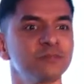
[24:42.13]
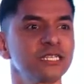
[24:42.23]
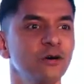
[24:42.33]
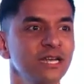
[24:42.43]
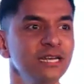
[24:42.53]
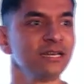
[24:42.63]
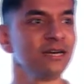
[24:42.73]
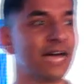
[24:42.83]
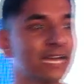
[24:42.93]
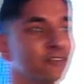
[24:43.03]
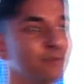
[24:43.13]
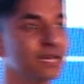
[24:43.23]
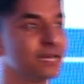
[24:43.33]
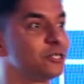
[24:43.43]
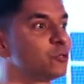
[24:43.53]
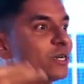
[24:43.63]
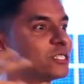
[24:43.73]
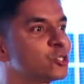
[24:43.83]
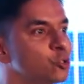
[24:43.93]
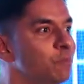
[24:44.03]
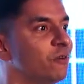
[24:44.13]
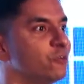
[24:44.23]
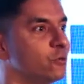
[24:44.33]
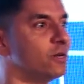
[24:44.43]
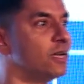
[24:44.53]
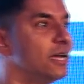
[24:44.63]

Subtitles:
South India and they made it into a superfood.